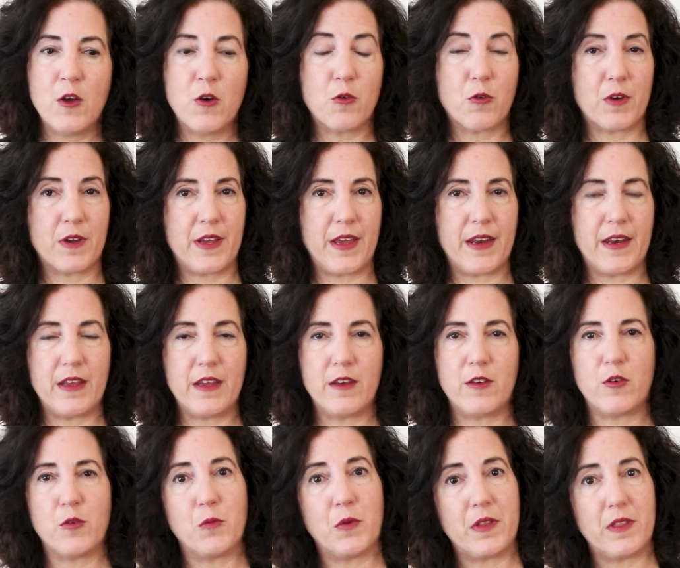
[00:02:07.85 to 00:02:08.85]
or getting
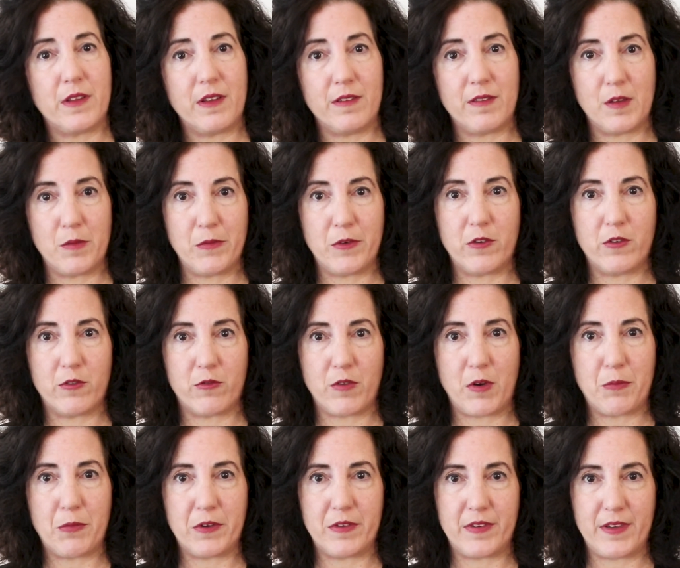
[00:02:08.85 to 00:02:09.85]
into what these images
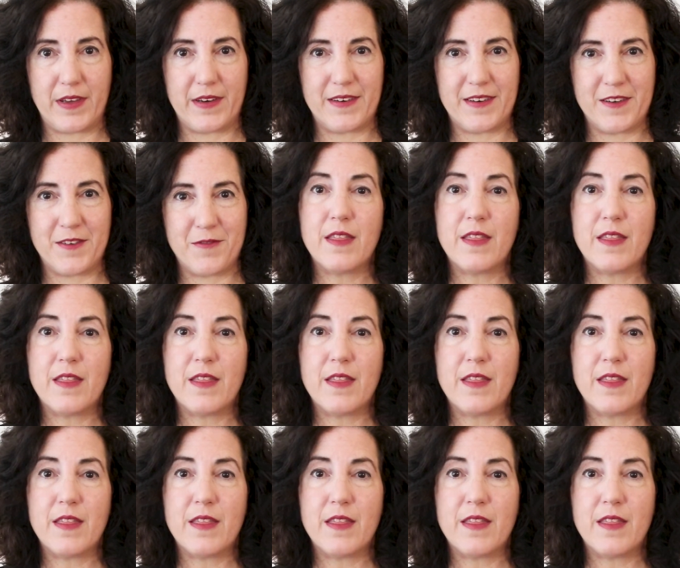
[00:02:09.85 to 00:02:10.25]
represent.